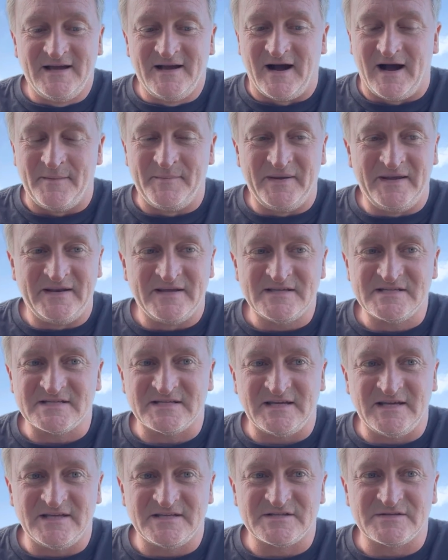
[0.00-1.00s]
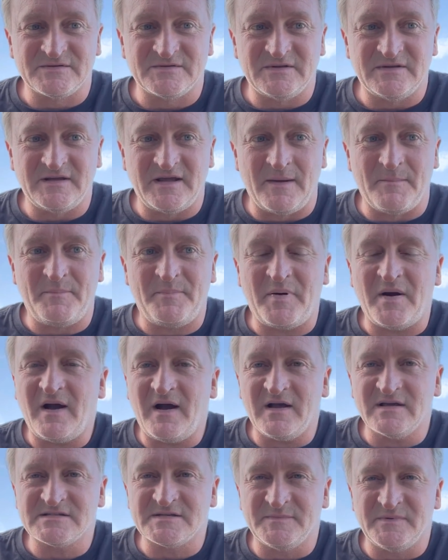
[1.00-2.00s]
it's
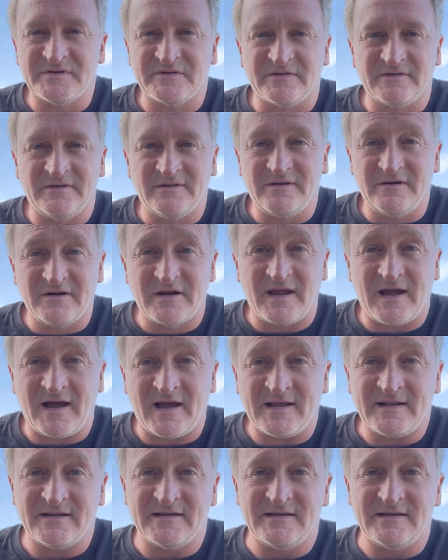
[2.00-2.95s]
impossible to look at.